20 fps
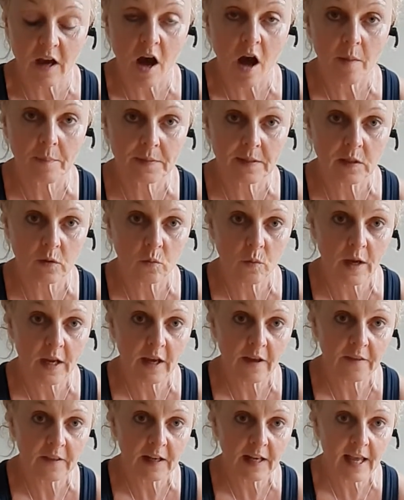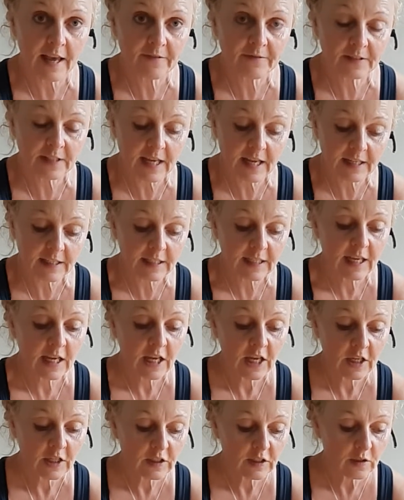opposite way on the left hand.
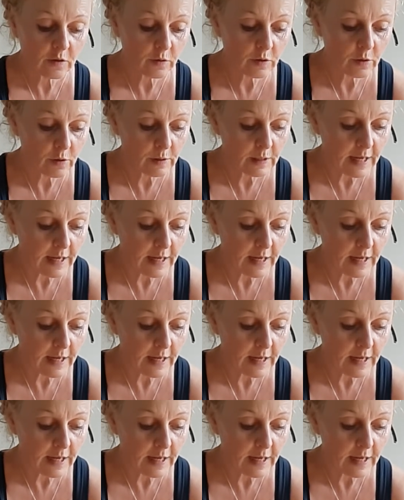So you